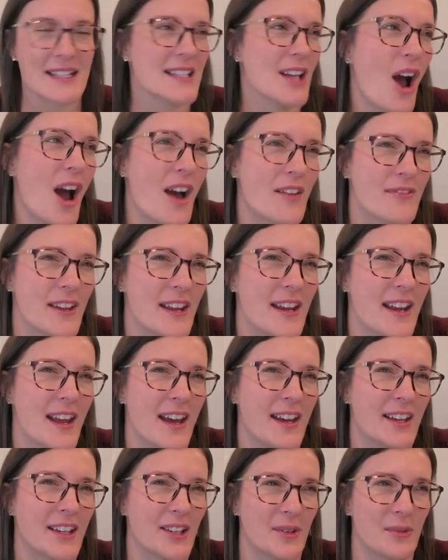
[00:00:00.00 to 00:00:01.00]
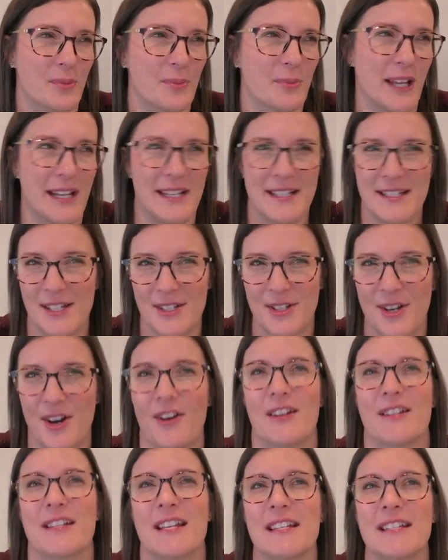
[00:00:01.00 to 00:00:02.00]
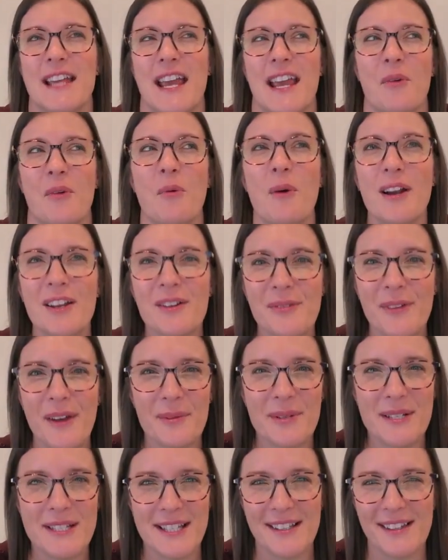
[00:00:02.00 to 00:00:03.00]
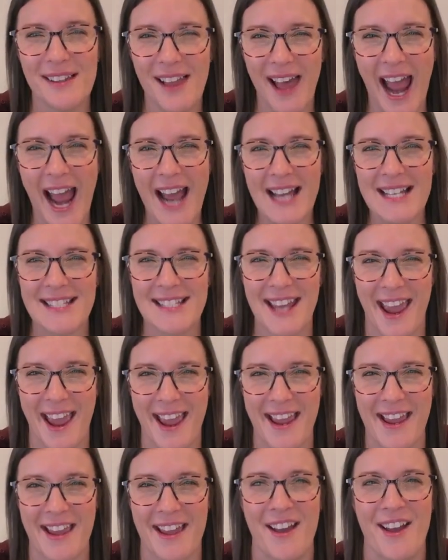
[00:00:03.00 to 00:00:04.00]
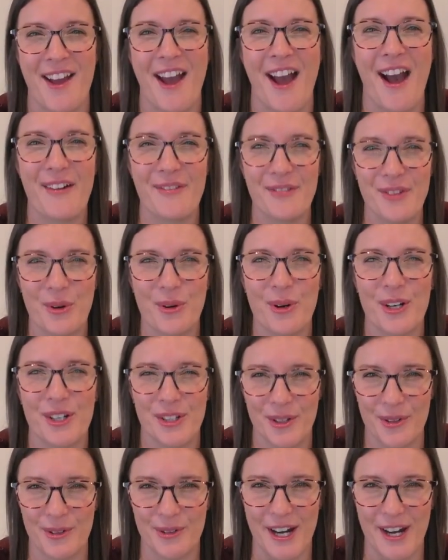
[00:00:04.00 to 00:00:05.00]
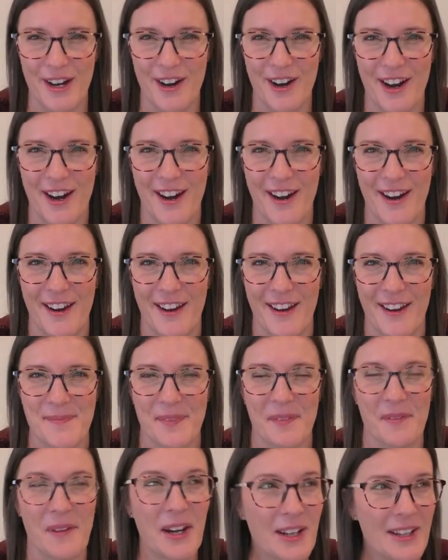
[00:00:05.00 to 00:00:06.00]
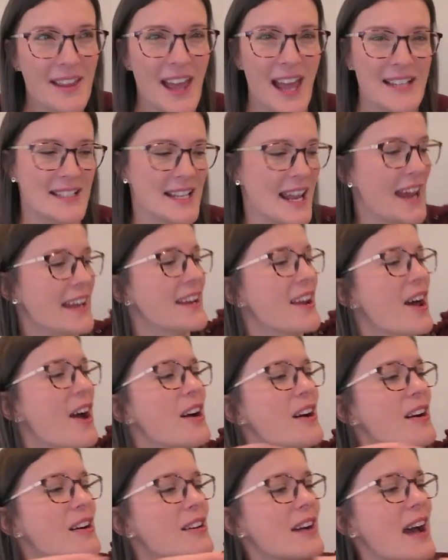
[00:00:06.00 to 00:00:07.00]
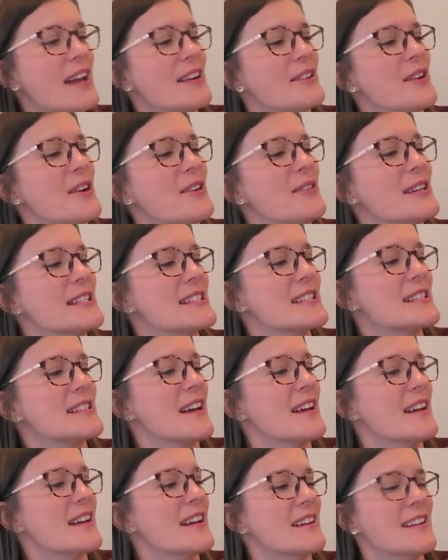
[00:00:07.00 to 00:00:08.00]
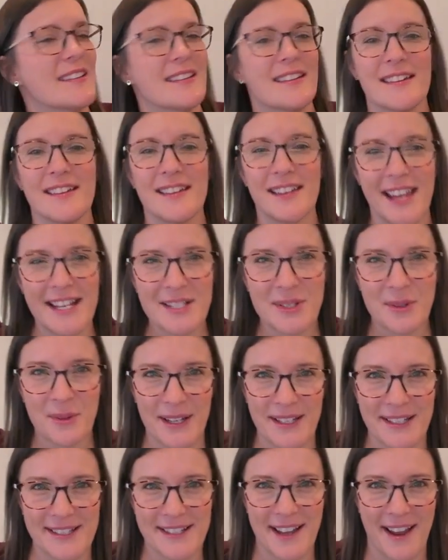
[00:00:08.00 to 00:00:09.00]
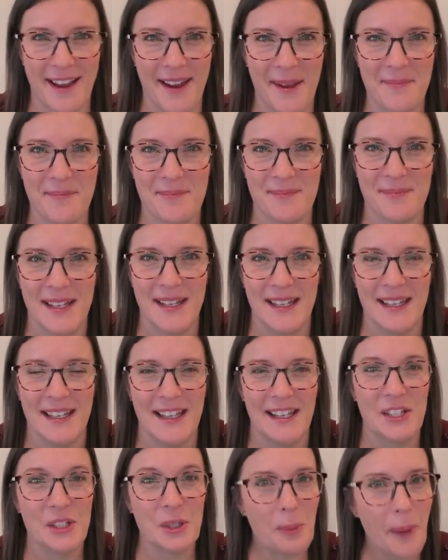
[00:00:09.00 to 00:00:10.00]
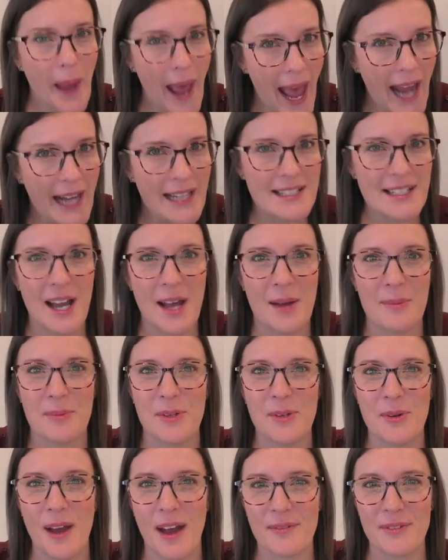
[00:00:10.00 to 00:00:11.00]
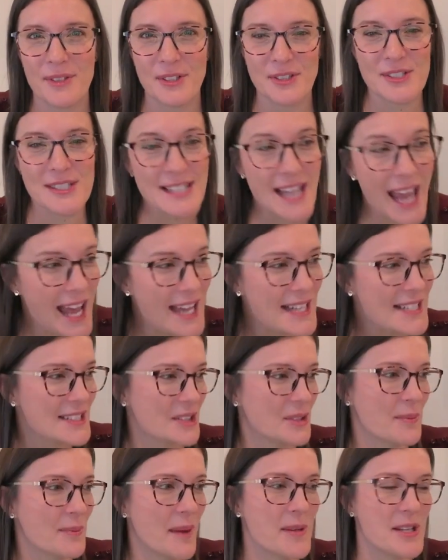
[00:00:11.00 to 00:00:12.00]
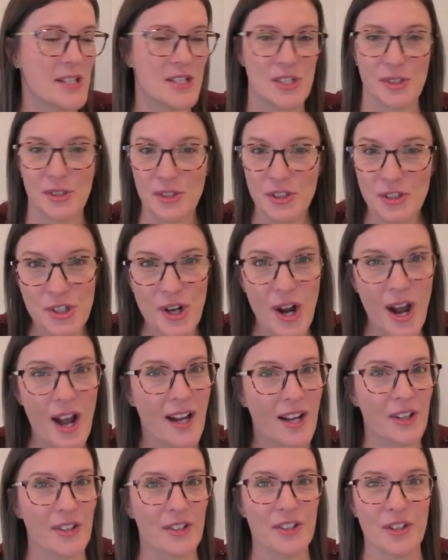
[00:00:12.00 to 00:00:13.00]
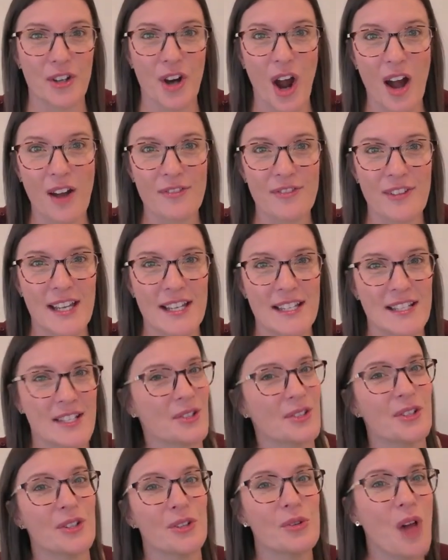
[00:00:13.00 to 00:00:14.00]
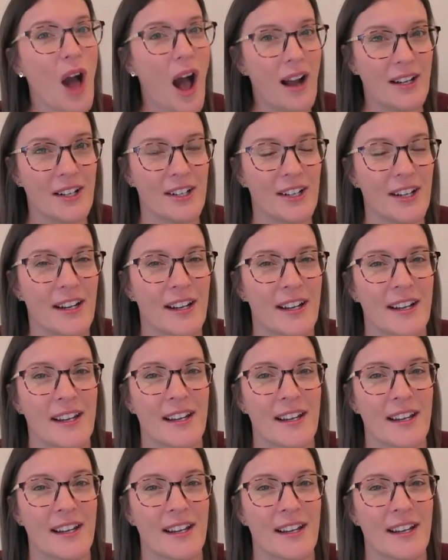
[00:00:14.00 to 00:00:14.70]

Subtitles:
often a good place to start. As I say, what if it was the last day of your career? Very last day, and oh, I don't know, it's quitting time. You're packed up, you have your desk, or maybe it's your truck or your office or your locker,